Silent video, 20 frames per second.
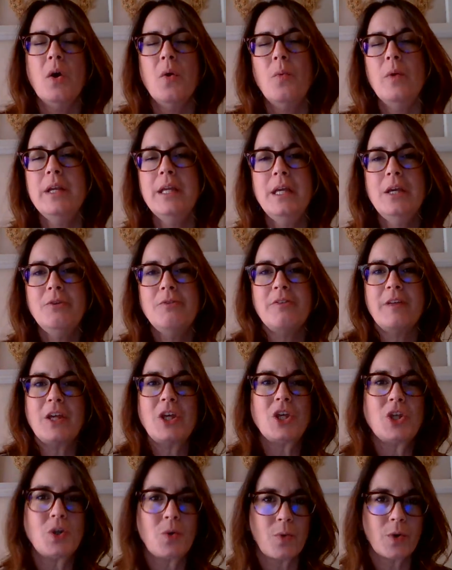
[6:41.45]
what do you
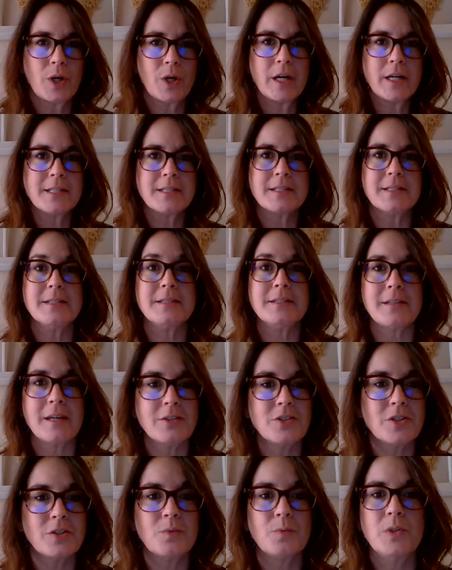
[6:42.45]
think your
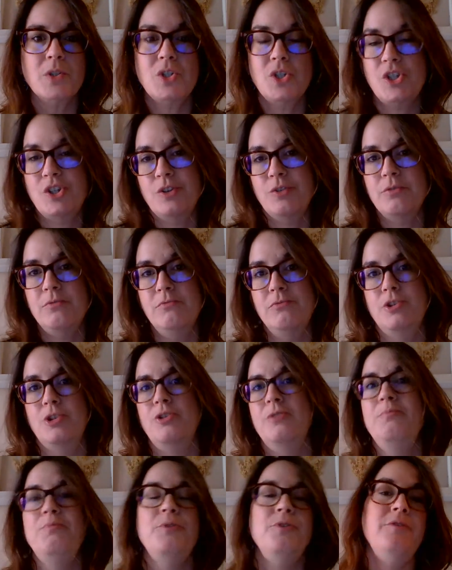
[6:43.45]
successor would do to
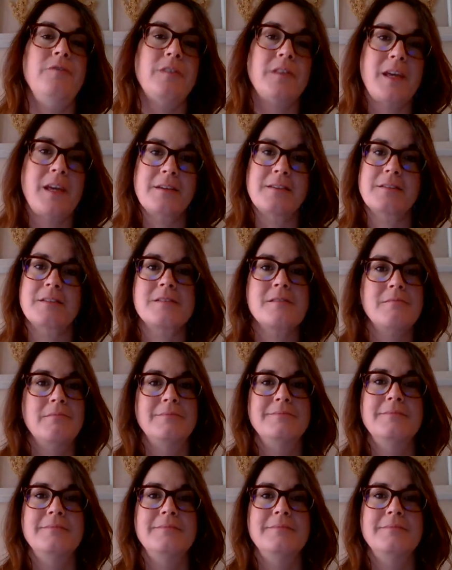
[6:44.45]
improve things?